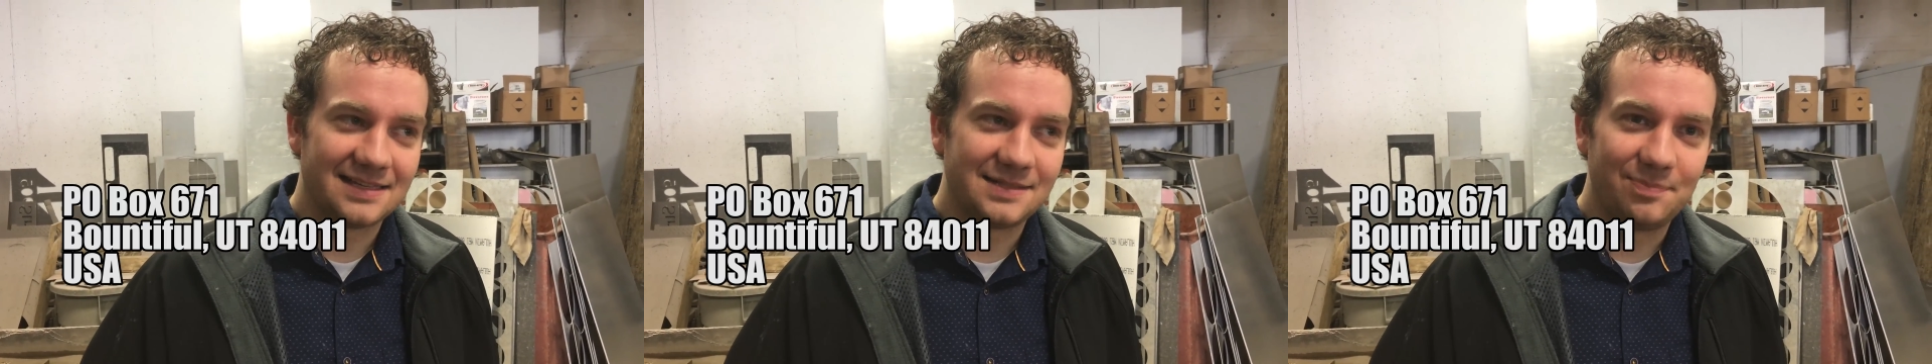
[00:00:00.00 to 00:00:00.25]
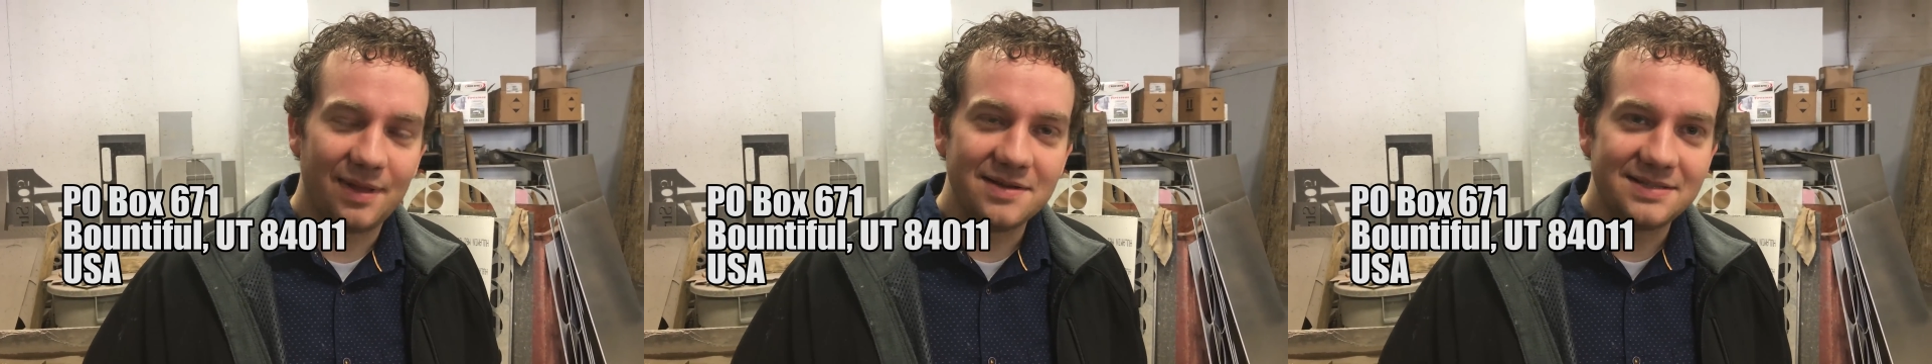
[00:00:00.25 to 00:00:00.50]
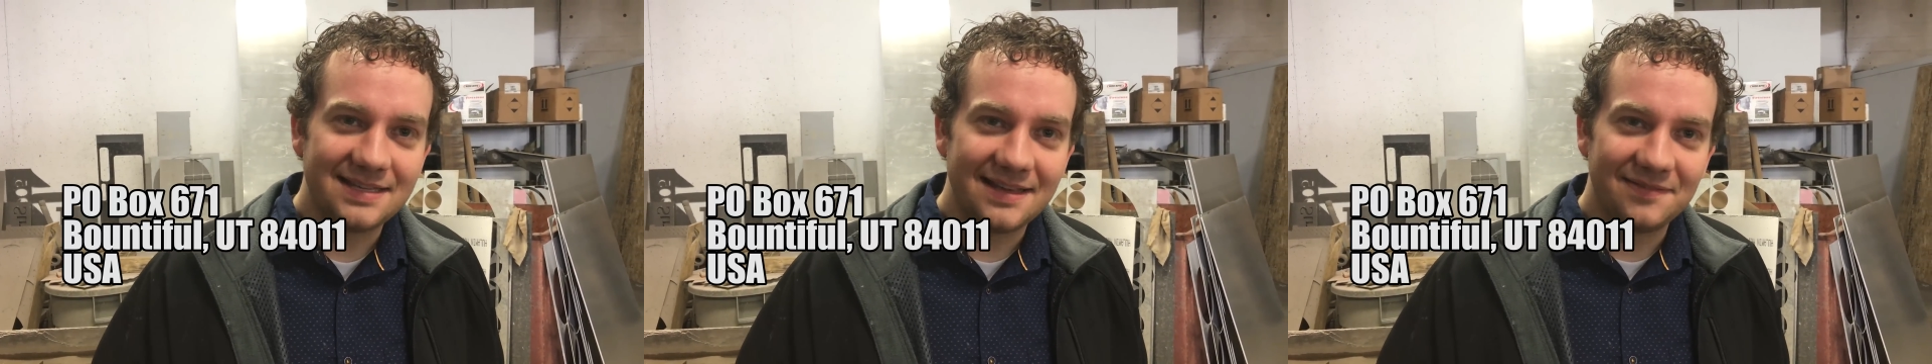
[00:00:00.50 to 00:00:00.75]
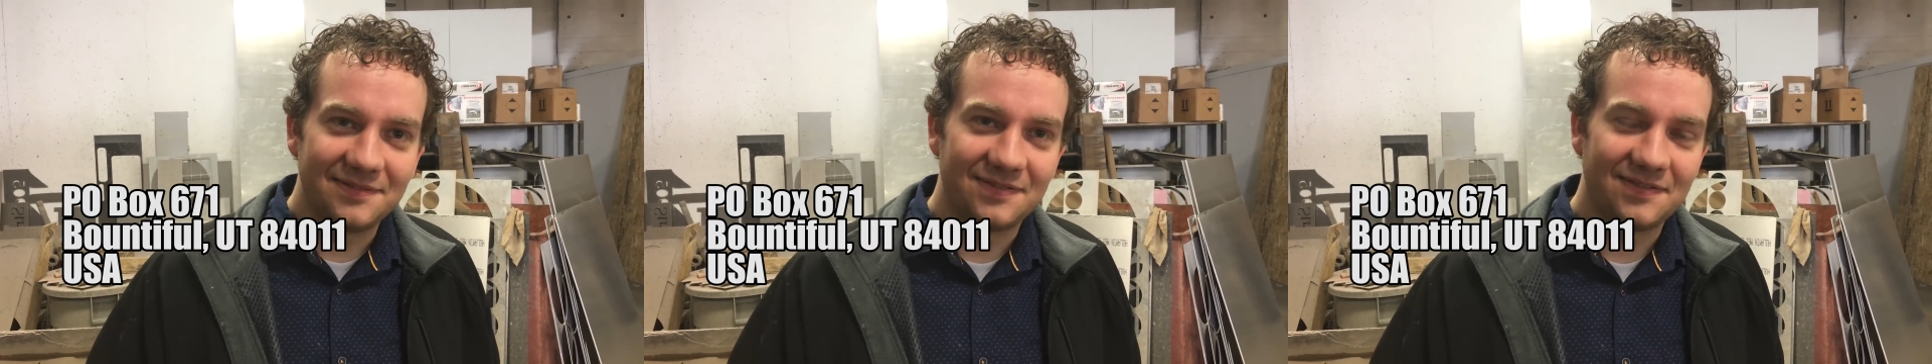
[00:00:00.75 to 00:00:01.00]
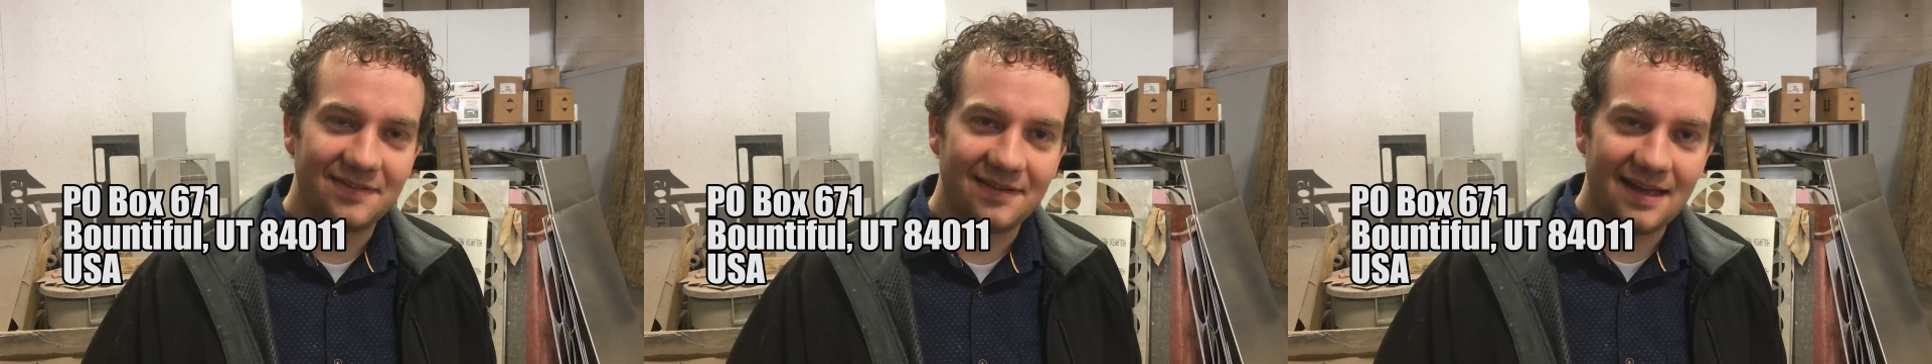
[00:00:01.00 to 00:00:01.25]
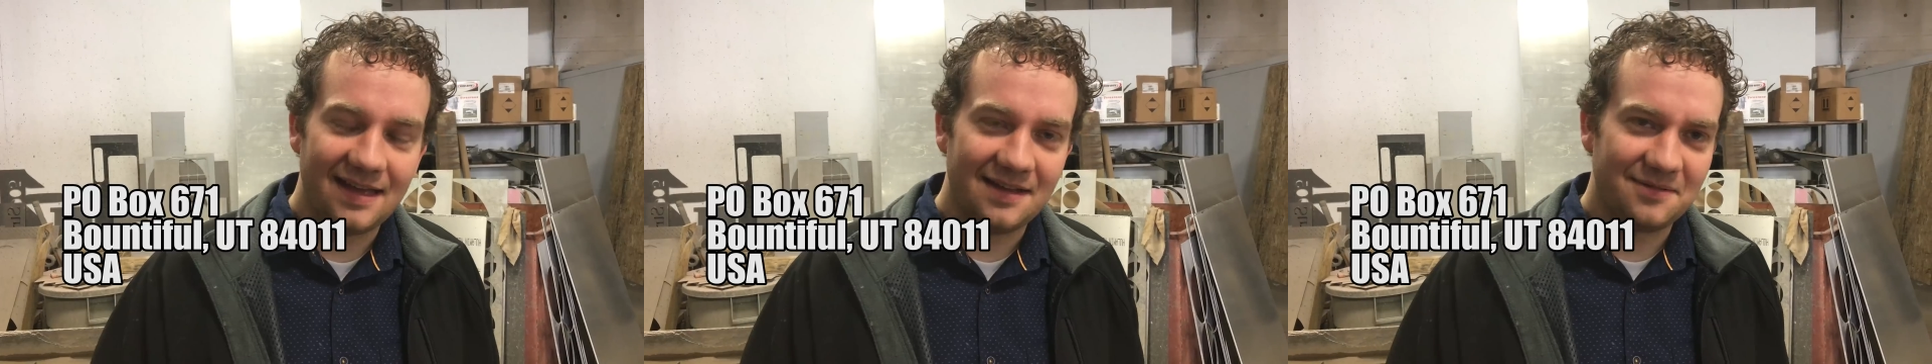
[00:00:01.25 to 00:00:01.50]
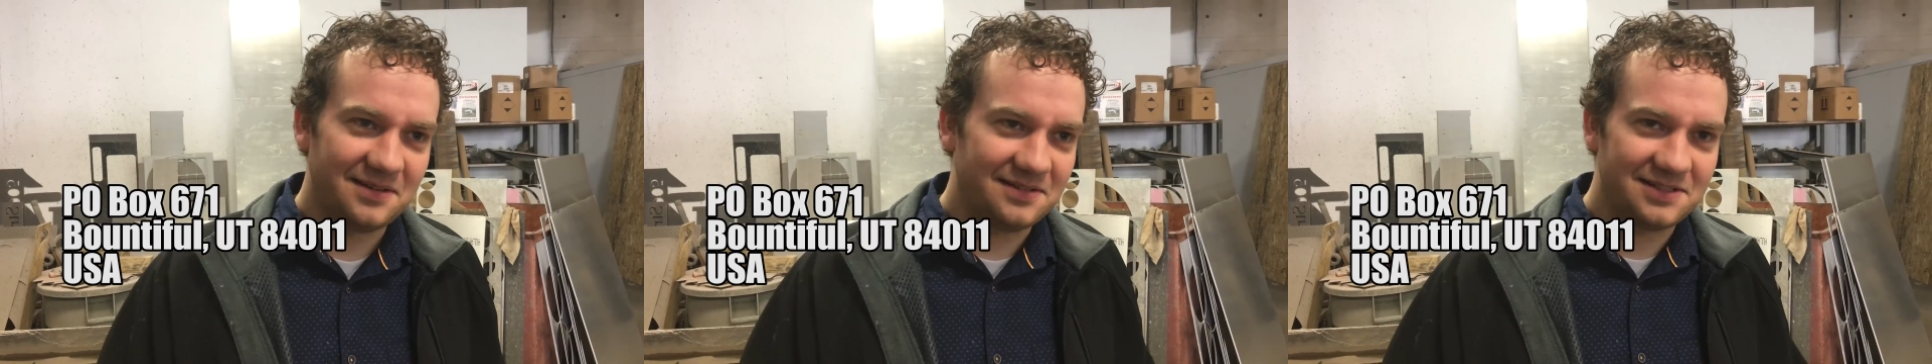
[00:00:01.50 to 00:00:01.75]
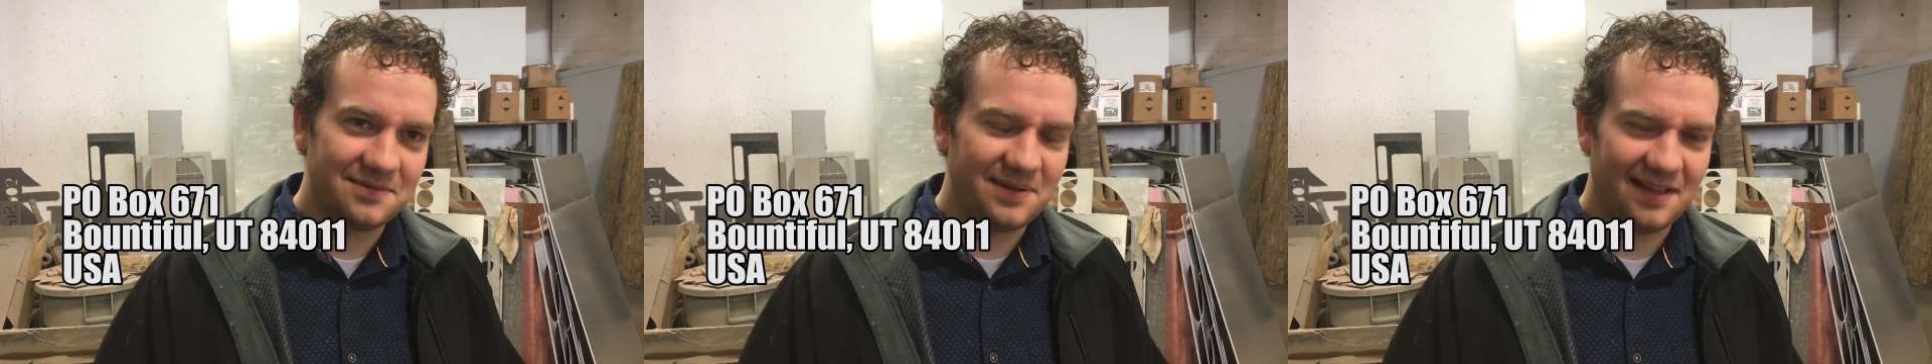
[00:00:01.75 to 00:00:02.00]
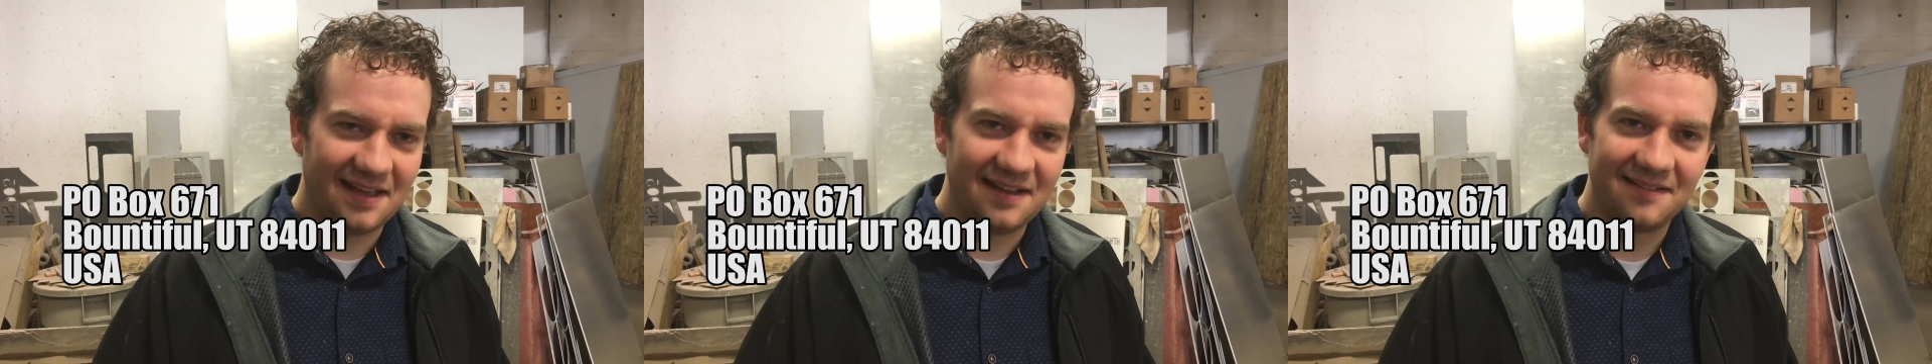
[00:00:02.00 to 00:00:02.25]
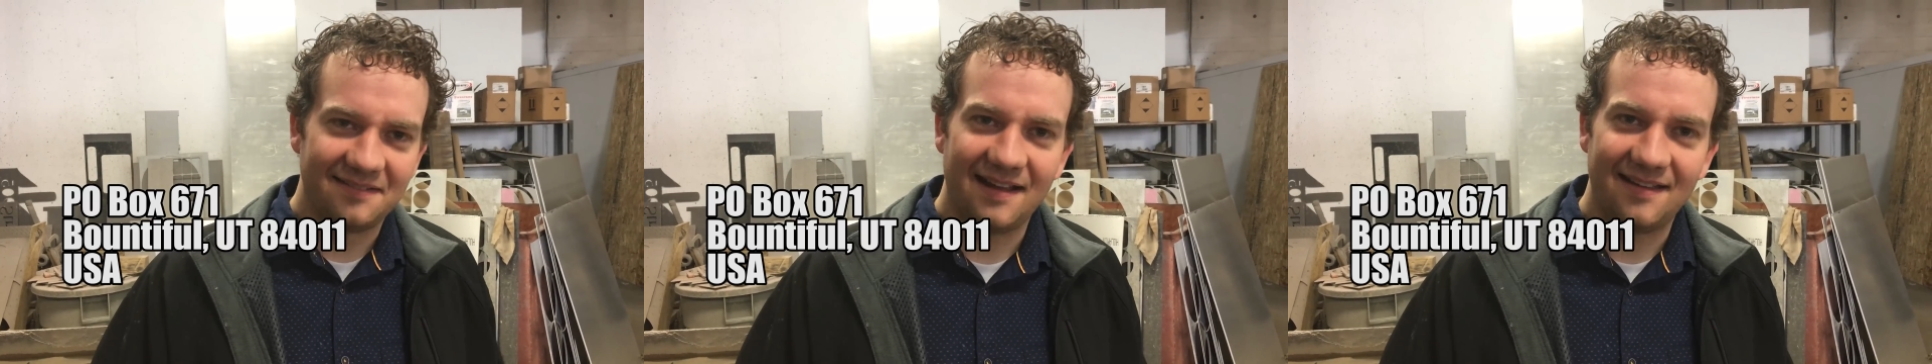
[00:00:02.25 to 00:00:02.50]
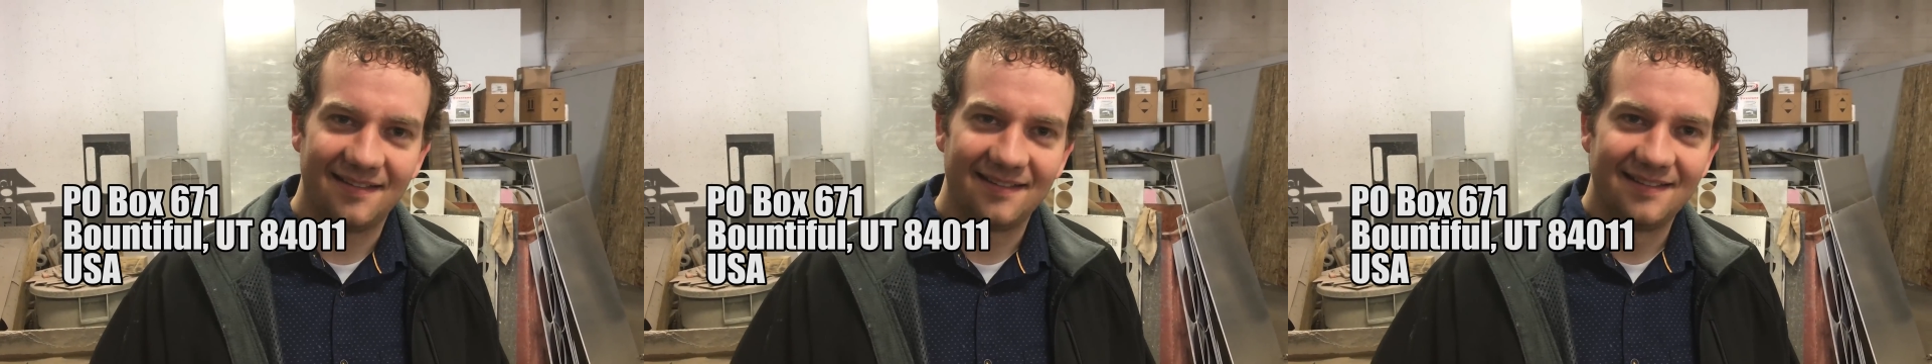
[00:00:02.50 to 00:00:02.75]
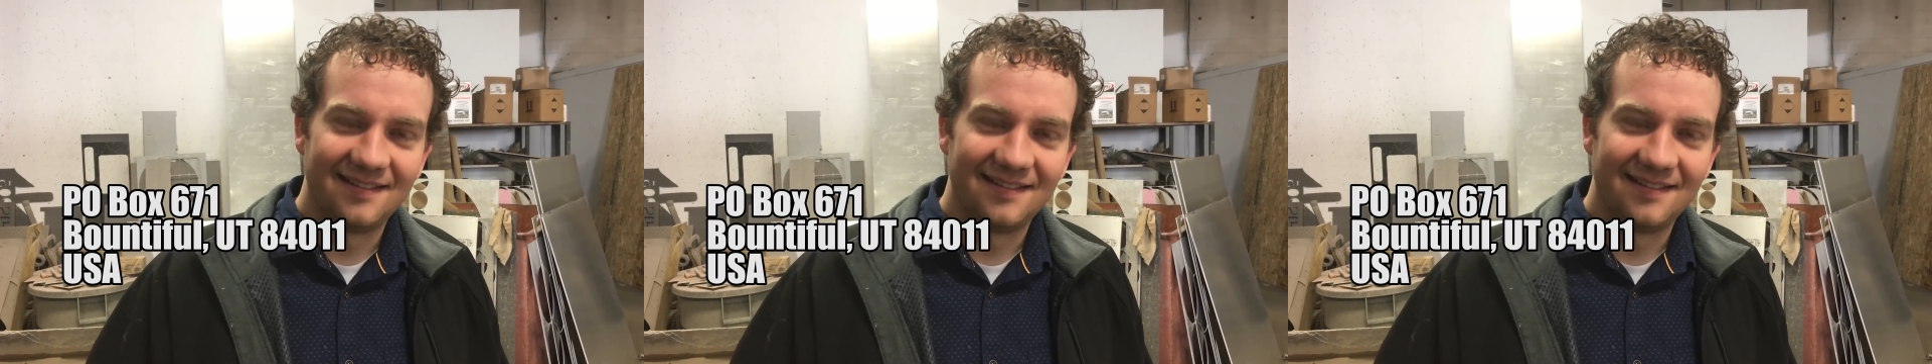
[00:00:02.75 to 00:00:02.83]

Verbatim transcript: explosive. Uh, we should be good, right?